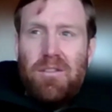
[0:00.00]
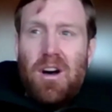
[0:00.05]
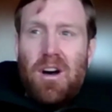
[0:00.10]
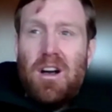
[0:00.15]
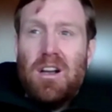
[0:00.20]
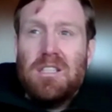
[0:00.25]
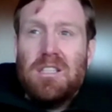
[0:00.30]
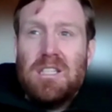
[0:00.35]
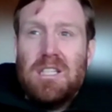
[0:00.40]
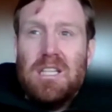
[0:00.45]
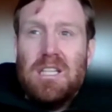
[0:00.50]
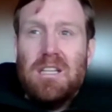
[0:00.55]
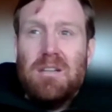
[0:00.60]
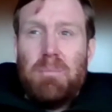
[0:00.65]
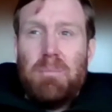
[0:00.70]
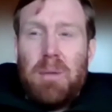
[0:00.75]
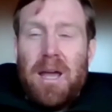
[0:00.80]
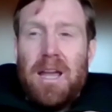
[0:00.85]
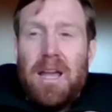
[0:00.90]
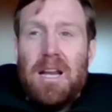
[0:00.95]

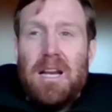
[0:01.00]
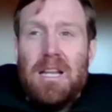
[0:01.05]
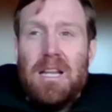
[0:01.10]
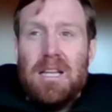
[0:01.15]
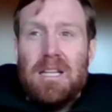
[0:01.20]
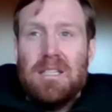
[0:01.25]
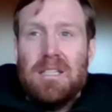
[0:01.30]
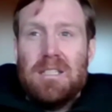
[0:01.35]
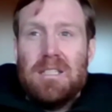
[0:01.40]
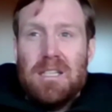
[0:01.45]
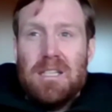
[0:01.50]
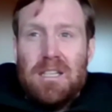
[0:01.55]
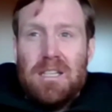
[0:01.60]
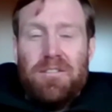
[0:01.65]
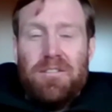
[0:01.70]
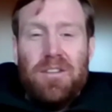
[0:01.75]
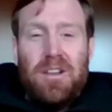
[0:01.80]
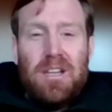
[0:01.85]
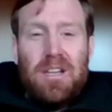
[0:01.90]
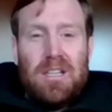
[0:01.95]
vastly paling in
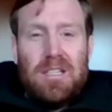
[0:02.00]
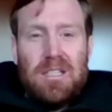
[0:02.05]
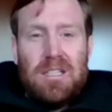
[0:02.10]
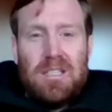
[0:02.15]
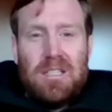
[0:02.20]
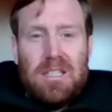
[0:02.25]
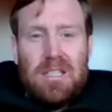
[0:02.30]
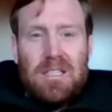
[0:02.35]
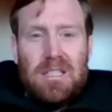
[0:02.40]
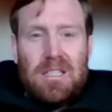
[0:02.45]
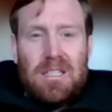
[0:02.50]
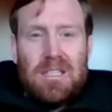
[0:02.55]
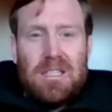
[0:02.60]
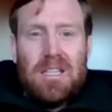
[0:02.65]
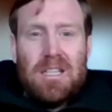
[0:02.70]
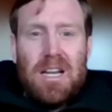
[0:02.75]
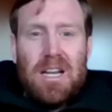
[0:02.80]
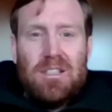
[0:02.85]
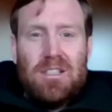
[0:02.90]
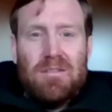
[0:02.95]
significance in the
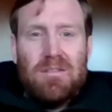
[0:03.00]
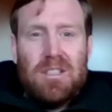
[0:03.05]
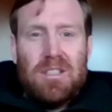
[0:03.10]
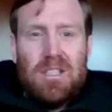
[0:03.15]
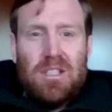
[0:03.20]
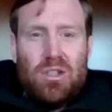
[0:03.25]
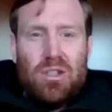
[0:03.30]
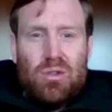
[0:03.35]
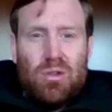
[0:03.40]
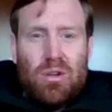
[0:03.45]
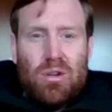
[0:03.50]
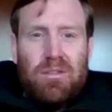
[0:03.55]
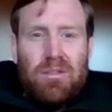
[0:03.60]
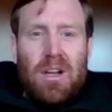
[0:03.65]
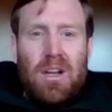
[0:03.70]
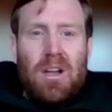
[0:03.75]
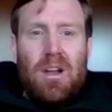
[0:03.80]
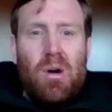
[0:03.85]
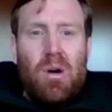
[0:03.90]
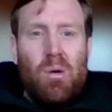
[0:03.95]
sight of this issue
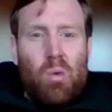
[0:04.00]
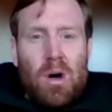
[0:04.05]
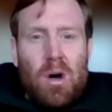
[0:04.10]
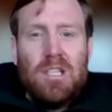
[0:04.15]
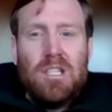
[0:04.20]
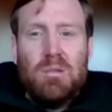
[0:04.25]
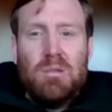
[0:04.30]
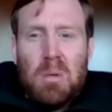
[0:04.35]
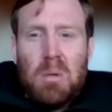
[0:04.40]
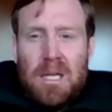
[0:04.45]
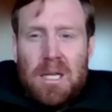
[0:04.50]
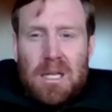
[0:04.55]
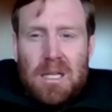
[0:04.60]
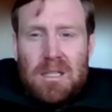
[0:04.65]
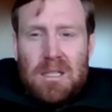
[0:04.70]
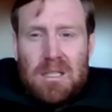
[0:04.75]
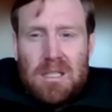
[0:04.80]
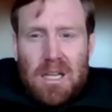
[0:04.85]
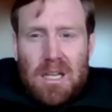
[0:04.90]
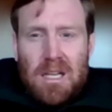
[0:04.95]
of what's my
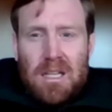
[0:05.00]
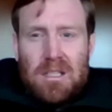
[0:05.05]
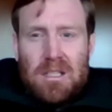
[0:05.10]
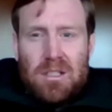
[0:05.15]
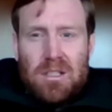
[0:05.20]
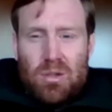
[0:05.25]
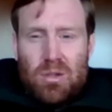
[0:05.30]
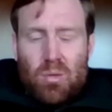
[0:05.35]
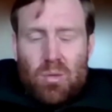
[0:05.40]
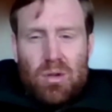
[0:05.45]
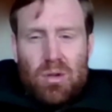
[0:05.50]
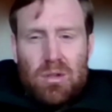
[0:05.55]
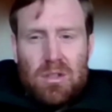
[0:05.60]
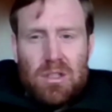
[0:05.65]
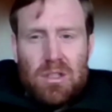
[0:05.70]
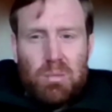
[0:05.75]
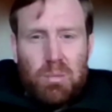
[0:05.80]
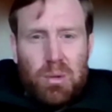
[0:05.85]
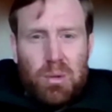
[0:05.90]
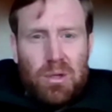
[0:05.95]
intent
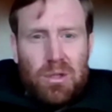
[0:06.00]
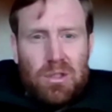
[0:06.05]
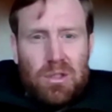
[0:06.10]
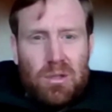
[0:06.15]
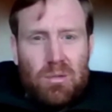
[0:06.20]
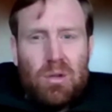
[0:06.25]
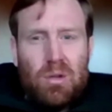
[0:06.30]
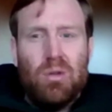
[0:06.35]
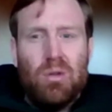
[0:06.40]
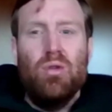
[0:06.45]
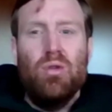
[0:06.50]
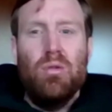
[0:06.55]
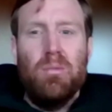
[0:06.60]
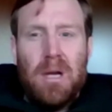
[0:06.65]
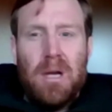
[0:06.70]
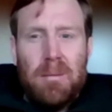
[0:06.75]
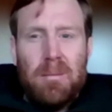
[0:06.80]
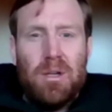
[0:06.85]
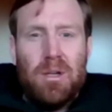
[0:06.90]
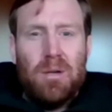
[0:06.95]
towards this person with
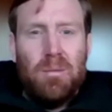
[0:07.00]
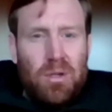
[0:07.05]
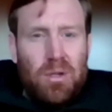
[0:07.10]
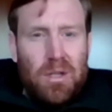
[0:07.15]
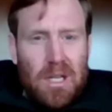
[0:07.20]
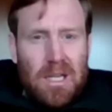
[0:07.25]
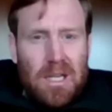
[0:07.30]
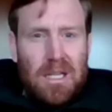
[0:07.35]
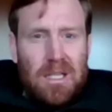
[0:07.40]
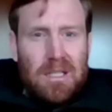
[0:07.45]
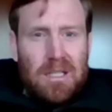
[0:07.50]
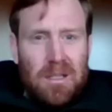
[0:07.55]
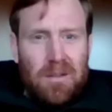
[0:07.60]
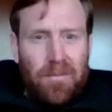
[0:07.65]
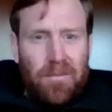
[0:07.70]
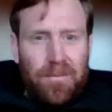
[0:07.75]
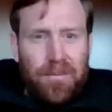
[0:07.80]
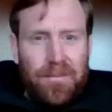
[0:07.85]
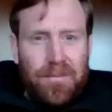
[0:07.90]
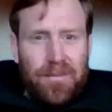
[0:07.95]
whom I'm
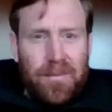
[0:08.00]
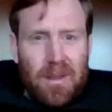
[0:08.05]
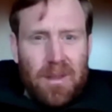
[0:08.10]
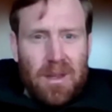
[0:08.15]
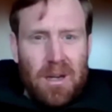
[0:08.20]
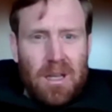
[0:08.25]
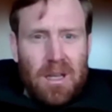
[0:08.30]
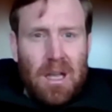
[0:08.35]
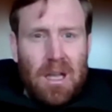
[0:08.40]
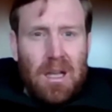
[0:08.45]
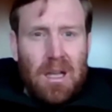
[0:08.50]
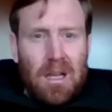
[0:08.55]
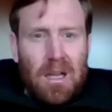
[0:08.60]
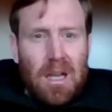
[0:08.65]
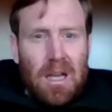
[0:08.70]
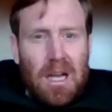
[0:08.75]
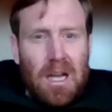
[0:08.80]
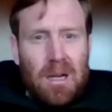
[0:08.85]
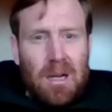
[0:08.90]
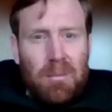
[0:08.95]
communicating.
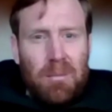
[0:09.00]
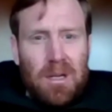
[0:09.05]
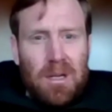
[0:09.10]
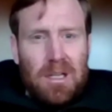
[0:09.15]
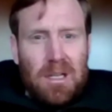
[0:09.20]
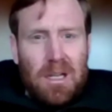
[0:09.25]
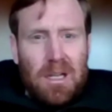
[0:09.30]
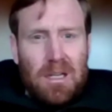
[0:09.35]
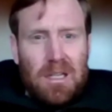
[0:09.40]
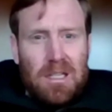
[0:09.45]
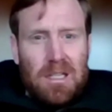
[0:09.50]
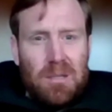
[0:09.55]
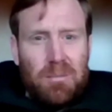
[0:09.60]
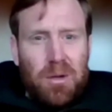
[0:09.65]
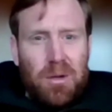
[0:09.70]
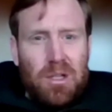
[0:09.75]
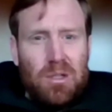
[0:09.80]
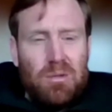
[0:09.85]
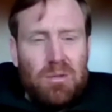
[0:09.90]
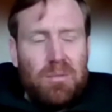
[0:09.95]
And I mean, and I
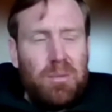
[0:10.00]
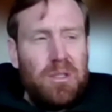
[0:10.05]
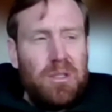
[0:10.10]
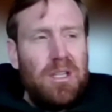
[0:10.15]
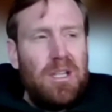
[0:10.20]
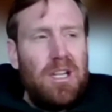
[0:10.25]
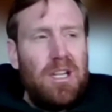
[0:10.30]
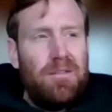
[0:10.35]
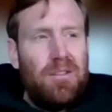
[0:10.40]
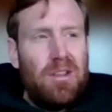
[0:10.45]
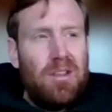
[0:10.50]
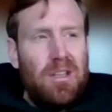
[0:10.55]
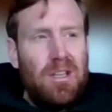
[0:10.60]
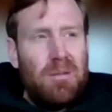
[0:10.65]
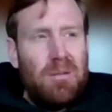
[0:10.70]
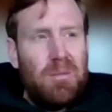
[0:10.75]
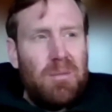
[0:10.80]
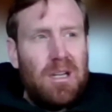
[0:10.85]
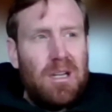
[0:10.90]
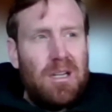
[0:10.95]
suppose, particularly if you
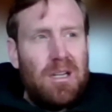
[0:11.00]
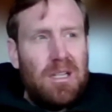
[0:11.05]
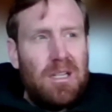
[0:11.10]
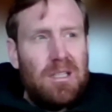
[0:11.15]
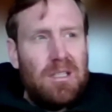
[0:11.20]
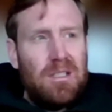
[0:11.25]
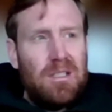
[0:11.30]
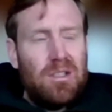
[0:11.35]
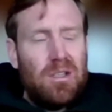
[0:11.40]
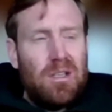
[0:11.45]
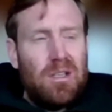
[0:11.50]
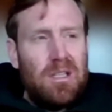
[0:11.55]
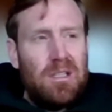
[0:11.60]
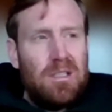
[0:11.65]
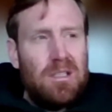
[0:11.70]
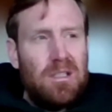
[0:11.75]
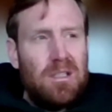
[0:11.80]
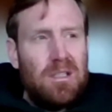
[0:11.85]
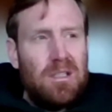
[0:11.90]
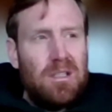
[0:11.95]
think about it as
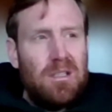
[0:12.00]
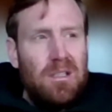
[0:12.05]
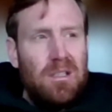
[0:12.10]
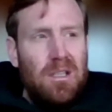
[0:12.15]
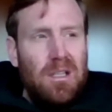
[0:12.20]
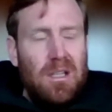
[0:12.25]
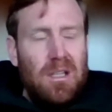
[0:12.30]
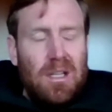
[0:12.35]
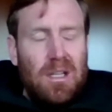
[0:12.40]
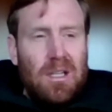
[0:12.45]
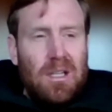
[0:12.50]
a,